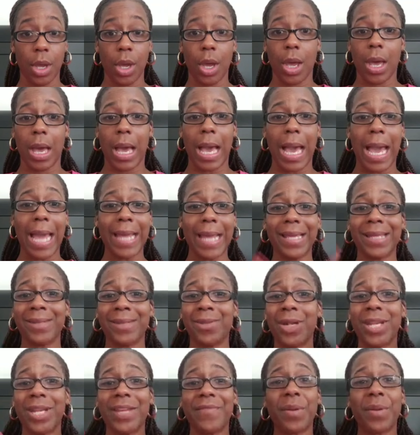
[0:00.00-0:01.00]
I not
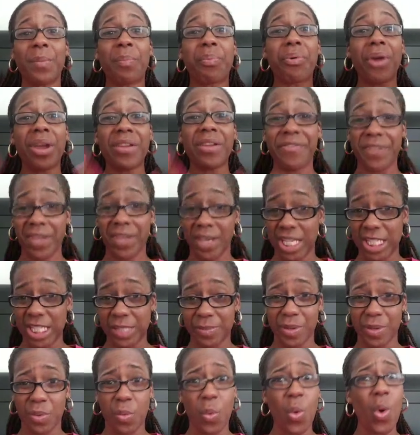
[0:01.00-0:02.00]
even pray for your
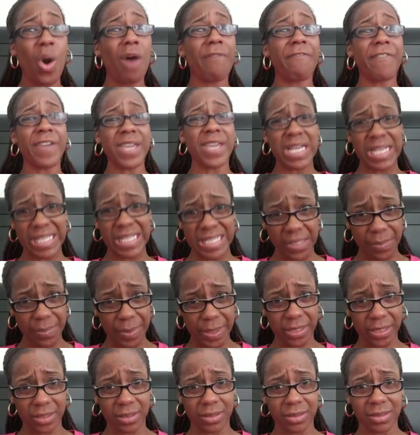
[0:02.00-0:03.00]
husband. War for your
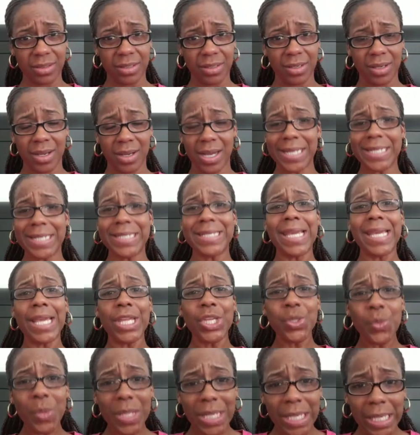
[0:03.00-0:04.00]
husband
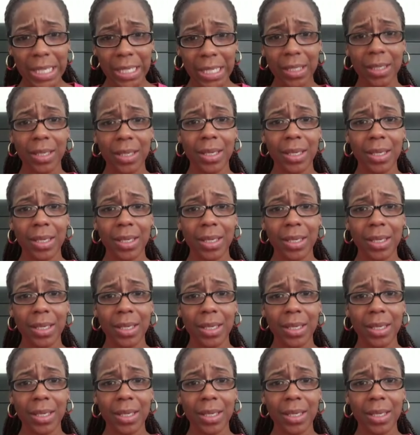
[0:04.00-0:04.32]
continually,